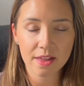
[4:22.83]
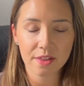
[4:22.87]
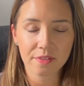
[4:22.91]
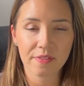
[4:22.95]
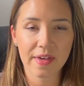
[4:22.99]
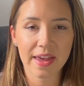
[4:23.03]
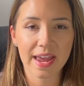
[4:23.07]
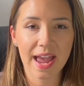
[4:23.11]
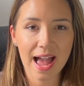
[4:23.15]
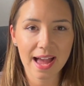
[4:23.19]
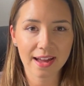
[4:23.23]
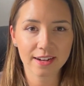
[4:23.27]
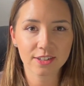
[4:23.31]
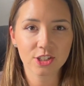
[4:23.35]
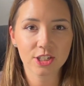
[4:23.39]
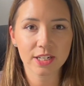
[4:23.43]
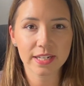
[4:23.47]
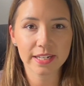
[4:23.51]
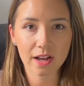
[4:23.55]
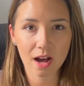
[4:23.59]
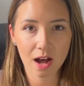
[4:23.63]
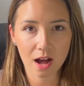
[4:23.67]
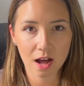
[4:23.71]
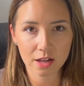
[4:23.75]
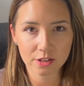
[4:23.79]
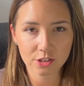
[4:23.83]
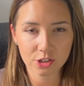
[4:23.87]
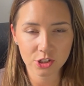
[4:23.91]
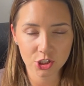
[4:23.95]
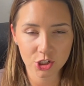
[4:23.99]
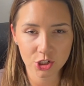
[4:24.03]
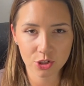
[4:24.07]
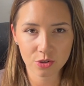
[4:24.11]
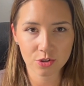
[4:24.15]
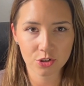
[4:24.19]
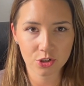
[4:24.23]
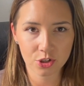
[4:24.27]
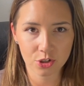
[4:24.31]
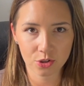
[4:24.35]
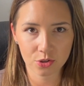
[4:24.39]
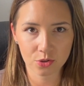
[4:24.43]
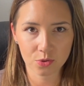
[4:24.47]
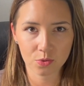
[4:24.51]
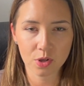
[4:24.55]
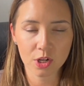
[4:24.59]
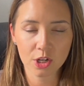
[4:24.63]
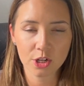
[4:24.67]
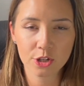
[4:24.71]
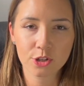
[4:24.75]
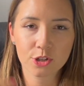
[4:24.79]
they actually asked you to
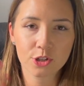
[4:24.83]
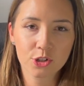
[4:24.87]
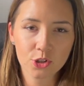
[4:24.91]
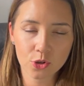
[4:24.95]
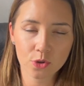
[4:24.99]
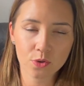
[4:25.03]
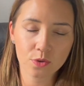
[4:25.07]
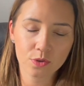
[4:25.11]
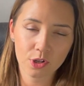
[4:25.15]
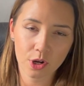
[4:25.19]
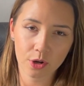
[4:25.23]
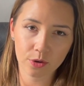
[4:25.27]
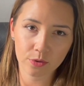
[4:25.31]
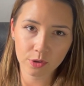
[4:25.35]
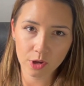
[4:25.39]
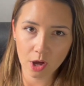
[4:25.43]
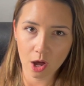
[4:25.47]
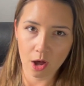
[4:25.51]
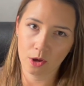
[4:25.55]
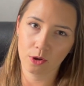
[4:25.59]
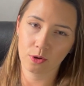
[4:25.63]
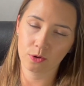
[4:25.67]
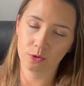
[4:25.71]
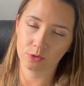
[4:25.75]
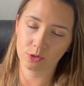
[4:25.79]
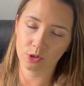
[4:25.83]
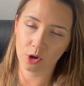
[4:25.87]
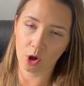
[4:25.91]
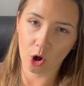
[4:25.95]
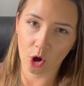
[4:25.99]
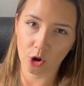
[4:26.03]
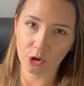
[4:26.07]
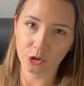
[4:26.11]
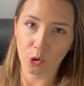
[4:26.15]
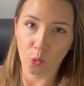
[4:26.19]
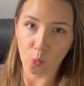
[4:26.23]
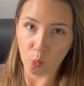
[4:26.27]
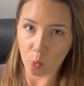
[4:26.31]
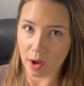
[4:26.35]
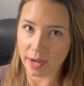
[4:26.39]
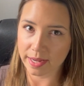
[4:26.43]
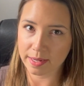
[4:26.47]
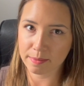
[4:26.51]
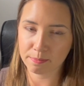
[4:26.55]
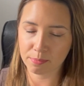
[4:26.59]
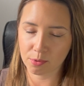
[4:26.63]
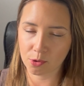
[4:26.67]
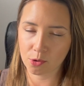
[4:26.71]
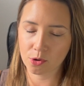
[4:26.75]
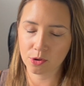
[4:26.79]
pseudo code on a
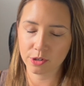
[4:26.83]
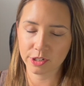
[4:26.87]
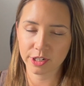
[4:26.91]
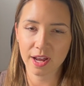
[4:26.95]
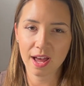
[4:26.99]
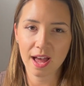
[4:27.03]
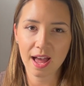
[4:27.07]
whiteboard